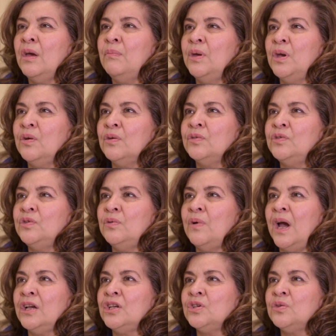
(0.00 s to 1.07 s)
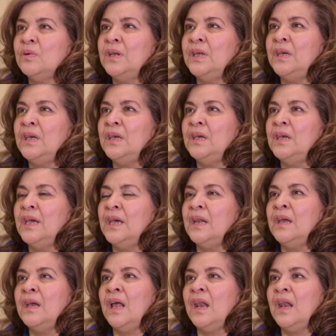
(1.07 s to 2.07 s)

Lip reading: because you're actually getting